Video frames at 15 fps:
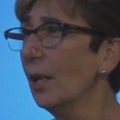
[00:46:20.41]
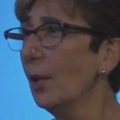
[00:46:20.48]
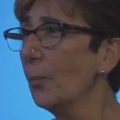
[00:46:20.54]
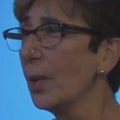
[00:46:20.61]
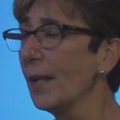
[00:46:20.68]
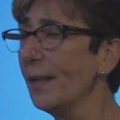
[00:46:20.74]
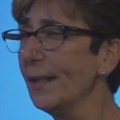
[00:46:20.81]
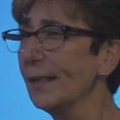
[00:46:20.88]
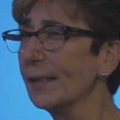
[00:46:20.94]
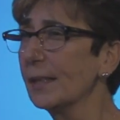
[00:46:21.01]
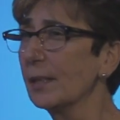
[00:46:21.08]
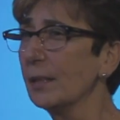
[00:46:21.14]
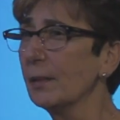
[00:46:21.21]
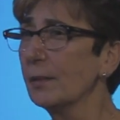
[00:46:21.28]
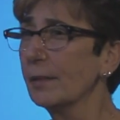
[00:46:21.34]
But I think
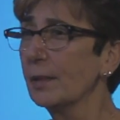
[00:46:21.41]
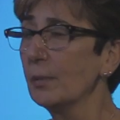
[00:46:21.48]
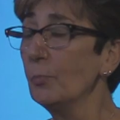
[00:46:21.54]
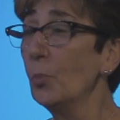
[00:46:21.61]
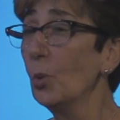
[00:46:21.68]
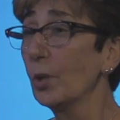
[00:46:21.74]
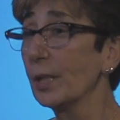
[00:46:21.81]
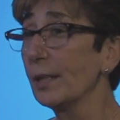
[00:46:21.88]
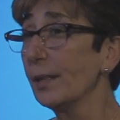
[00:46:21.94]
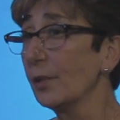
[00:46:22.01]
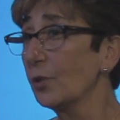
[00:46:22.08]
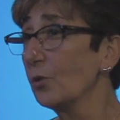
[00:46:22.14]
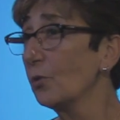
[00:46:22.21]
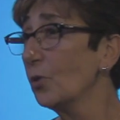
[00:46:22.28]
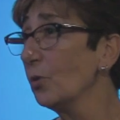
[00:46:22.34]
it's important
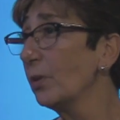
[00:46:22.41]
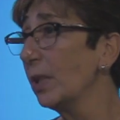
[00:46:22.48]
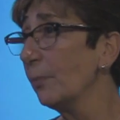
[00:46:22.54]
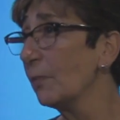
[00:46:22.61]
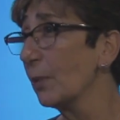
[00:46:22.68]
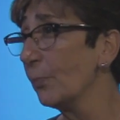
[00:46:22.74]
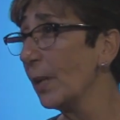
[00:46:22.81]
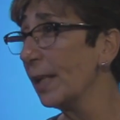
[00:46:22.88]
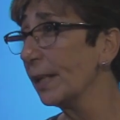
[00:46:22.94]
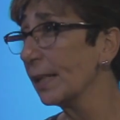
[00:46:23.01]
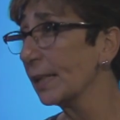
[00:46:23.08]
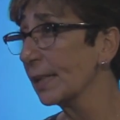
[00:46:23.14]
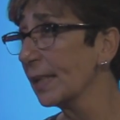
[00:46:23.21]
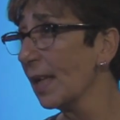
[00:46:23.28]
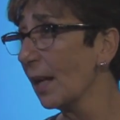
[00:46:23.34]
that you do keep the
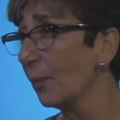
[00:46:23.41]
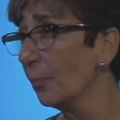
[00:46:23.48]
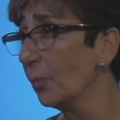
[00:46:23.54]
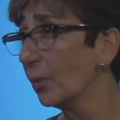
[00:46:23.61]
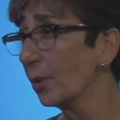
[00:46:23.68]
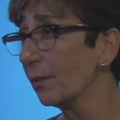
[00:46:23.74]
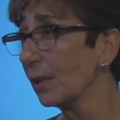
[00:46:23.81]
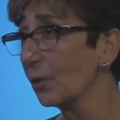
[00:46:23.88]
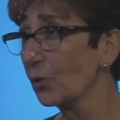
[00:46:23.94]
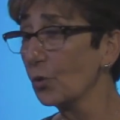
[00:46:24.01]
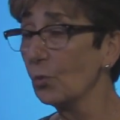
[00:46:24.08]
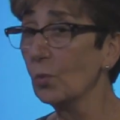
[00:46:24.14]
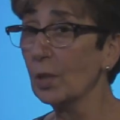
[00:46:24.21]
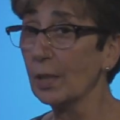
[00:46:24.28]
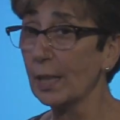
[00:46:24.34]
maintenance up, or else you
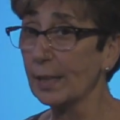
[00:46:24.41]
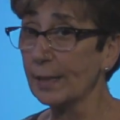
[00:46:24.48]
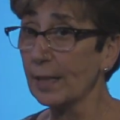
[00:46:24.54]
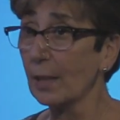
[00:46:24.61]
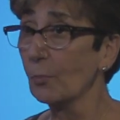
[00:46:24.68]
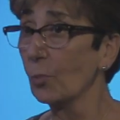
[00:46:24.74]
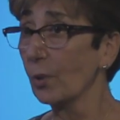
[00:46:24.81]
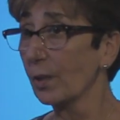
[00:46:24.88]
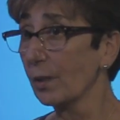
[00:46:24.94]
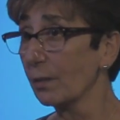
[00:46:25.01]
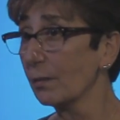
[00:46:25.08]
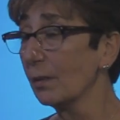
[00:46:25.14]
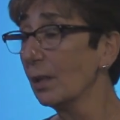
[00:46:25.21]
will end up with